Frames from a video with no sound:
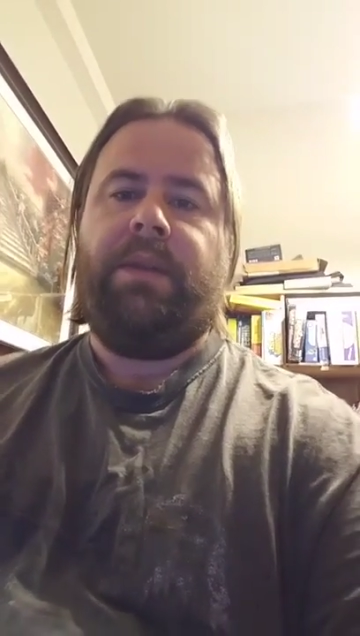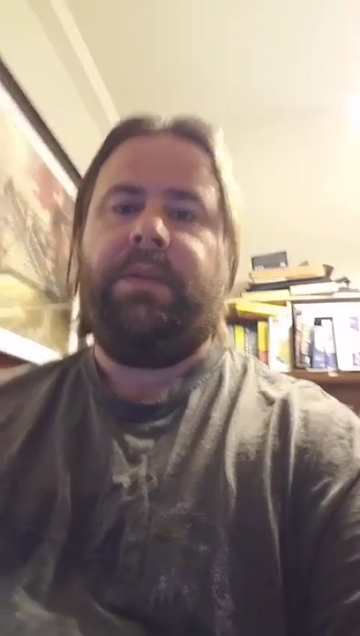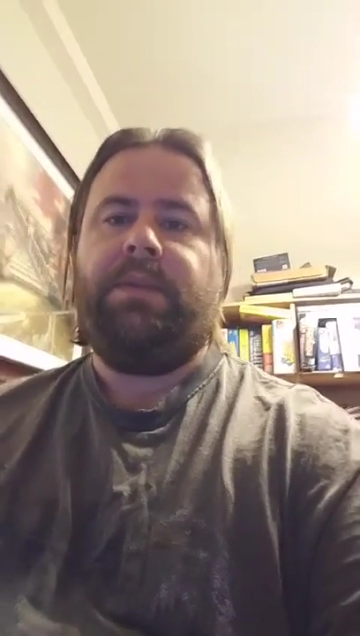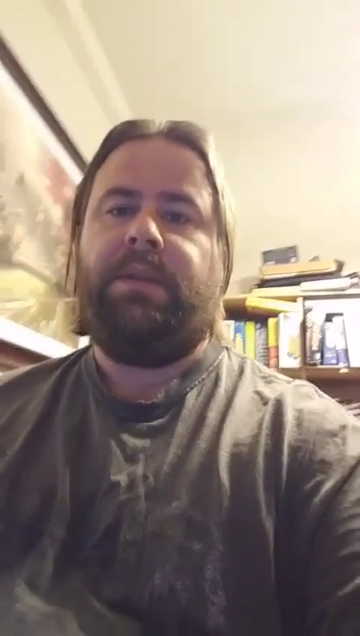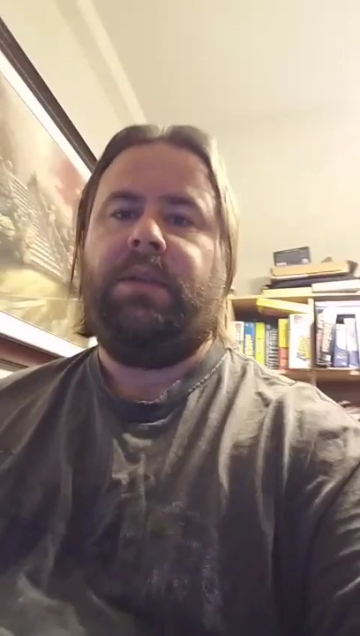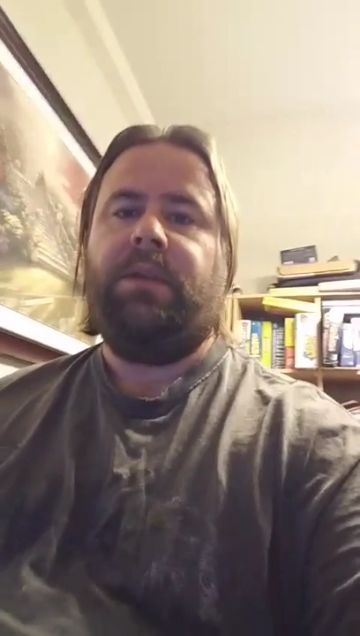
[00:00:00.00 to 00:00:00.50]

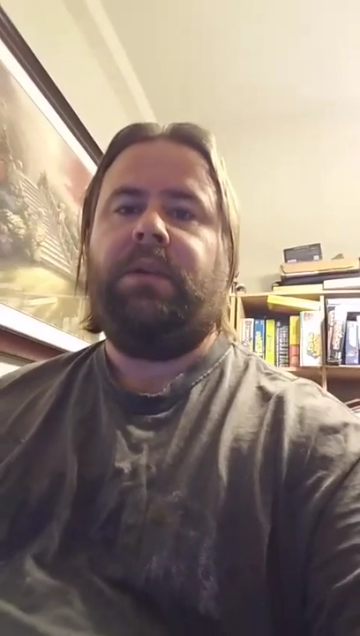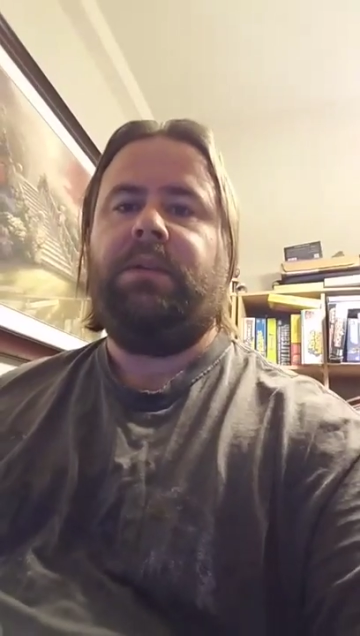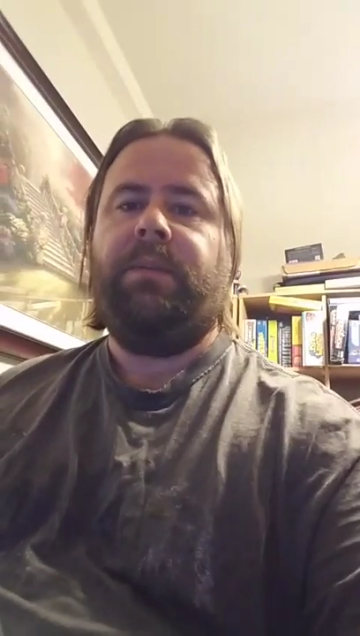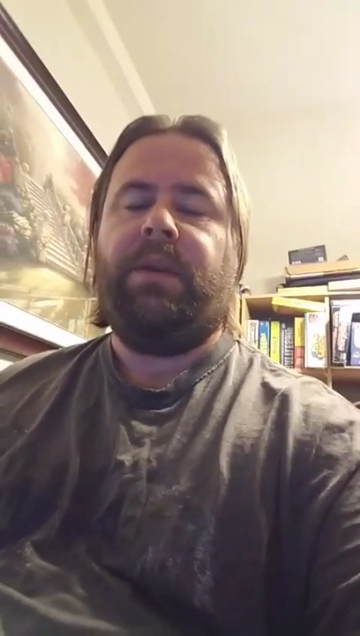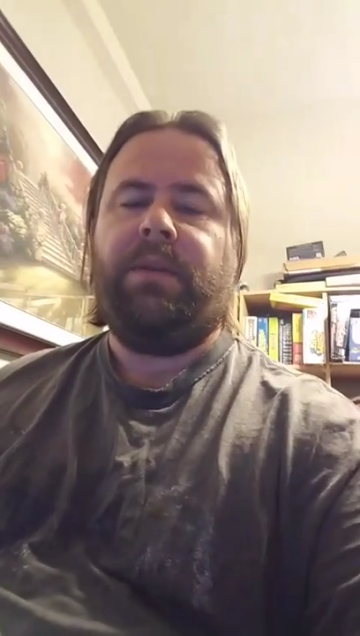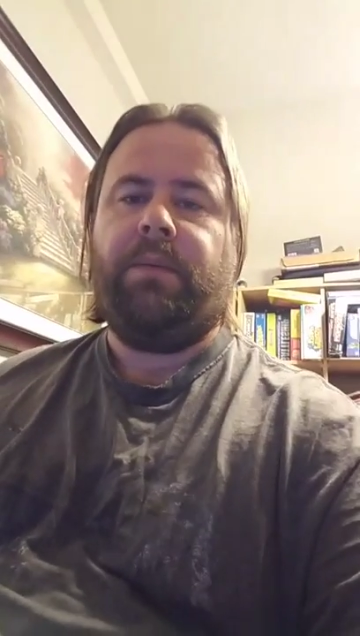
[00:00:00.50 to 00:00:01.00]
this and
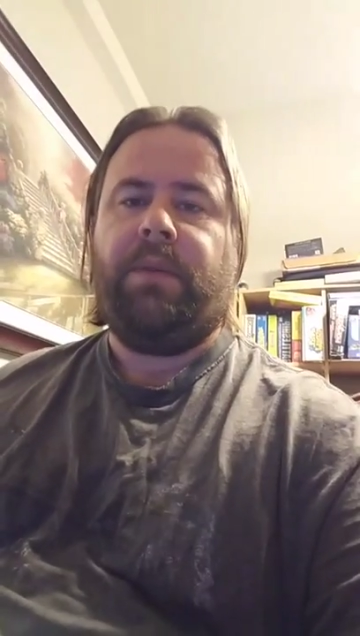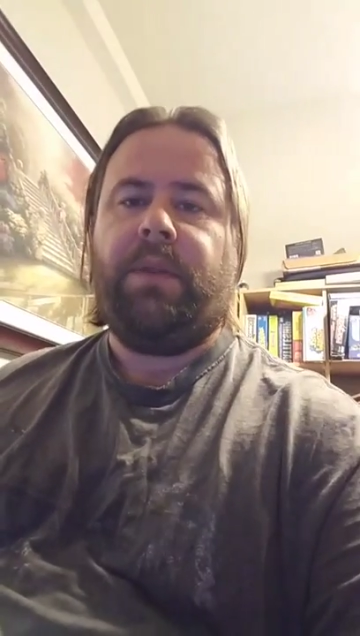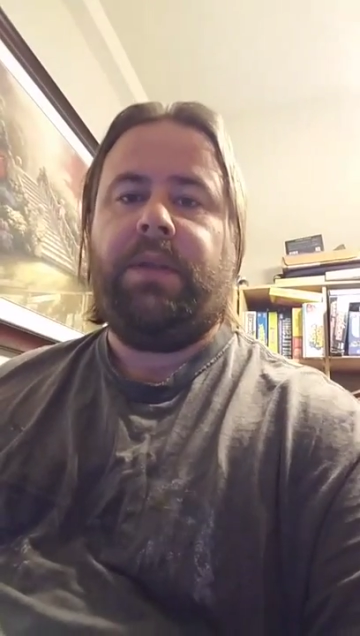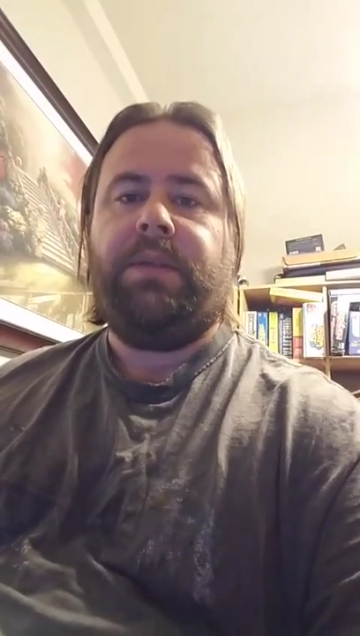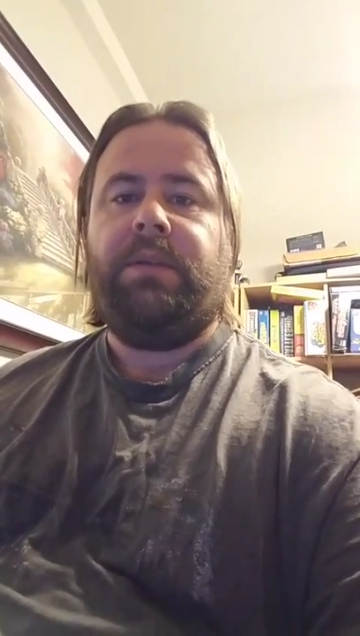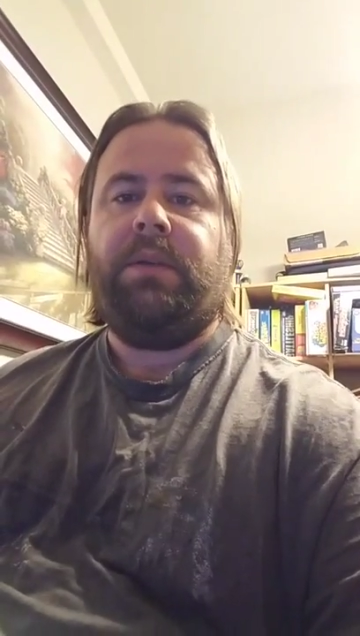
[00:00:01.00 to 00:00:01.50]
talks about the
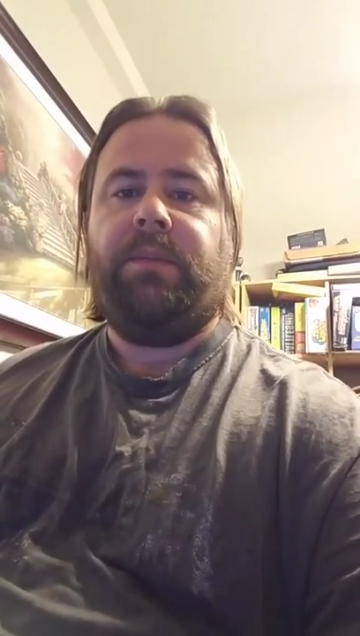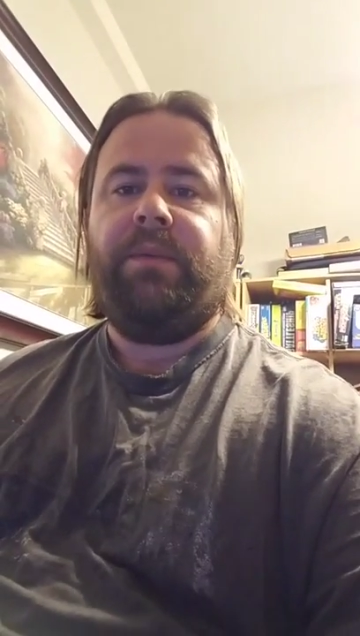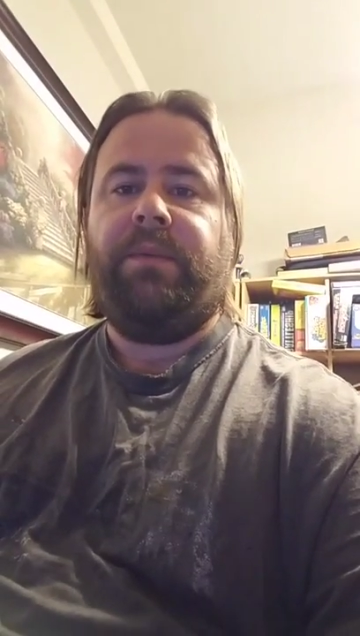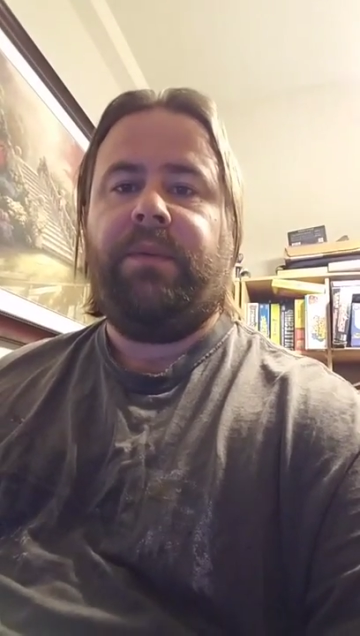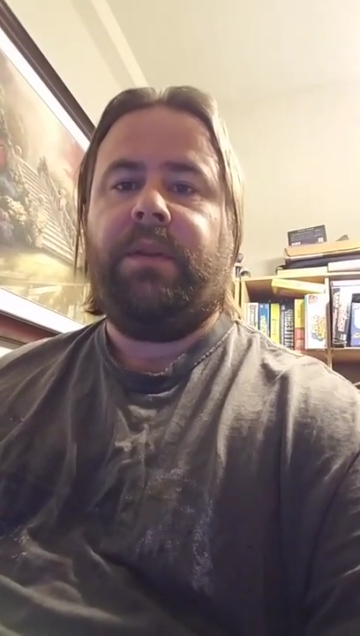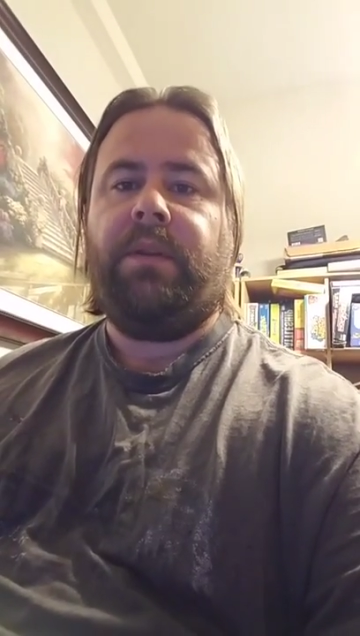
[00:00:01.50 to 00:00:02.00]
relationship
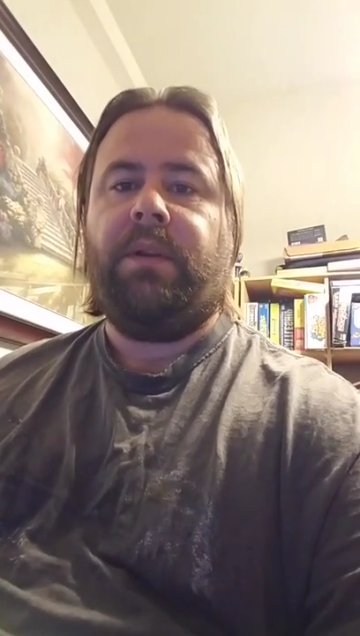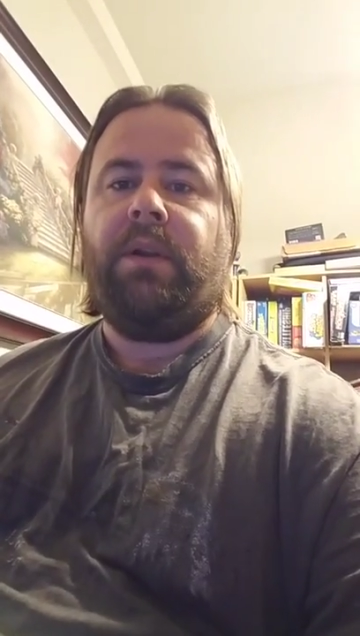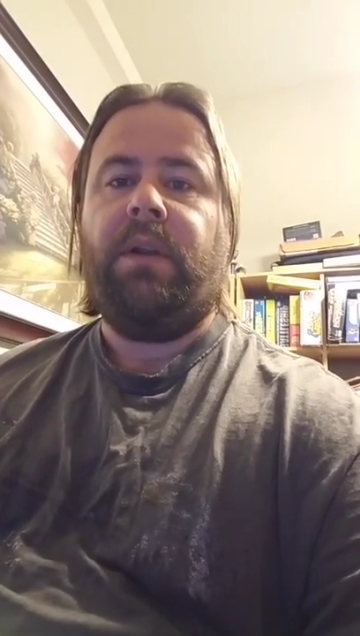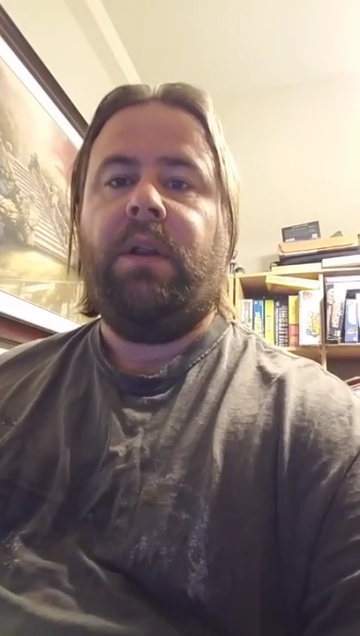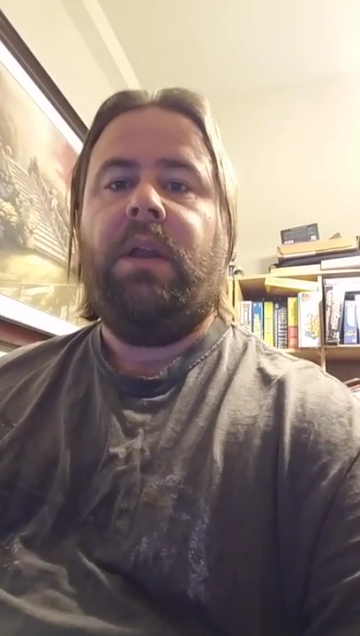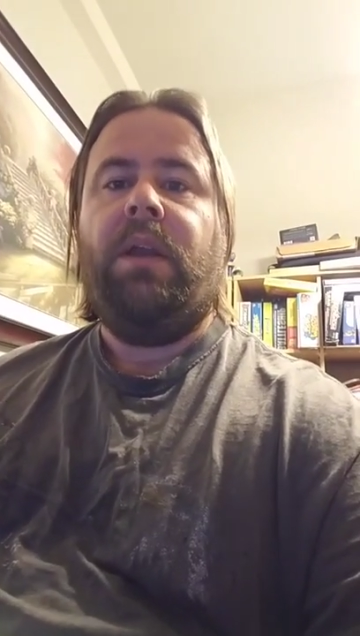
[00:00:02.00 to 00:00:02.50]
of Hitler